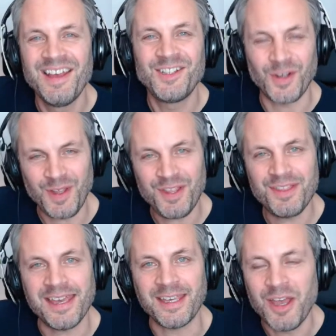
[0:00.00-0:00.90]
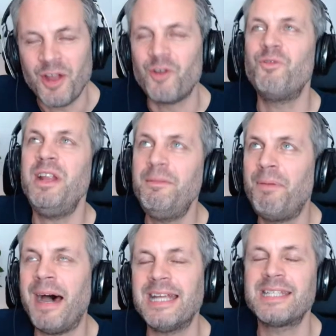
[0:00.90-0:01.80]
Don't you think? Read
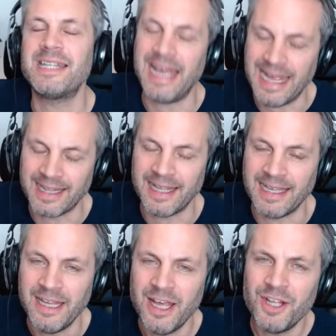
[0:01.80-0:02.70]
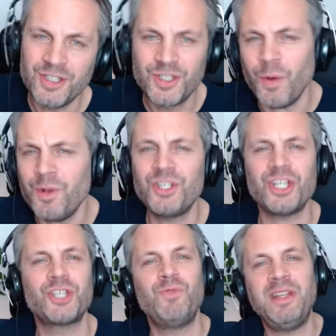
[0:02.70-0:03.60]
past the headline. Don't
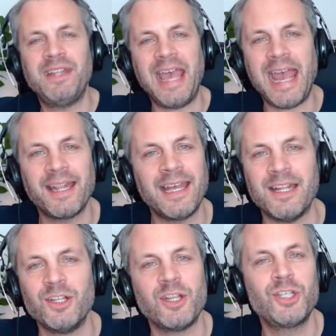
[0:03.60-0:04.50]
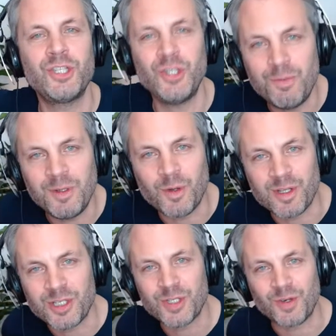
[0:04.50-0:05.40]
just read the headline and assume you know what
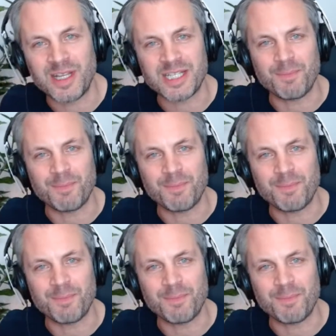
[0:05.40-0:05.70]
the story is